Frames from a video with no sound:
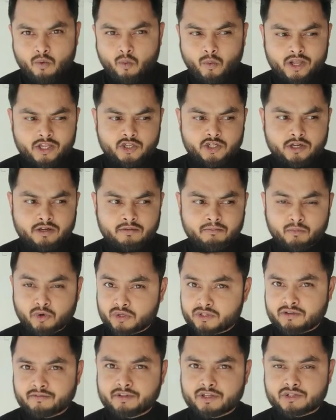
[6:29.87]
which
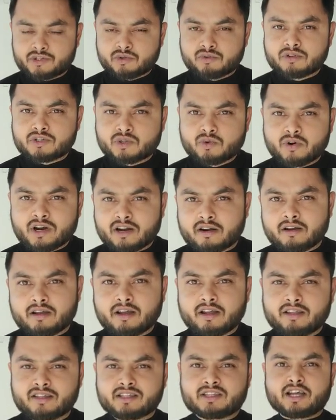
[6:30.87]
most of the students who are
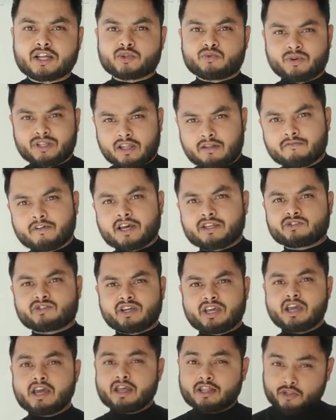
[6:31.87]
in touch with
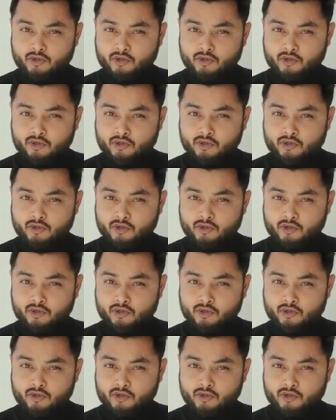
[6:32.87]
Edvisory,